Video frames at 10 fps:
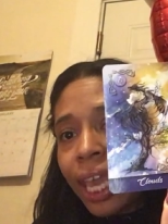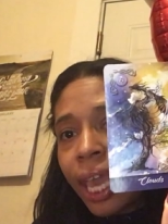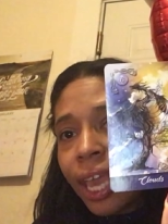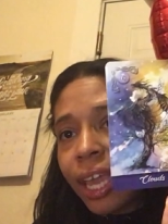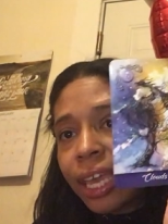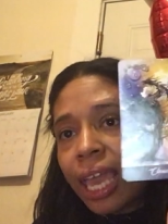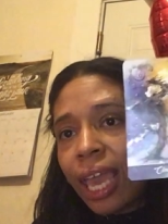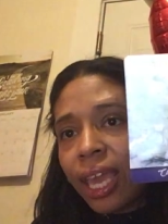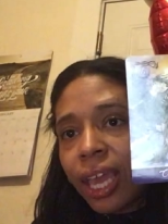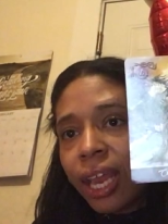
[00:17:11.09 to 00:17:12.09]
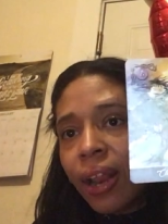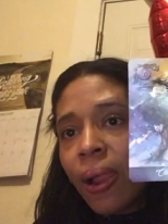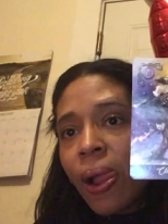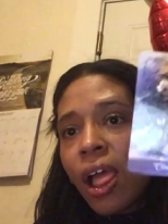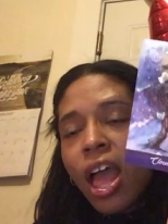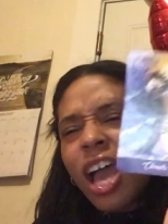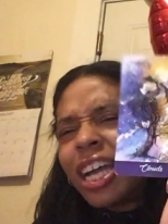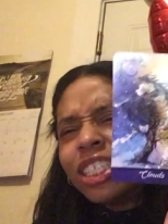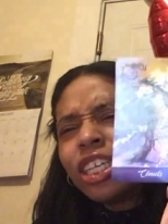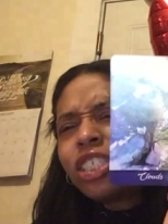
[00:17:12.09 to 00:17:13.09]

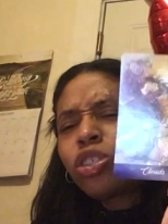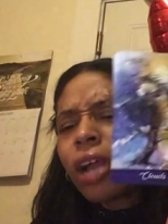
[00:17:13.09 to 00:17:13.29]
It's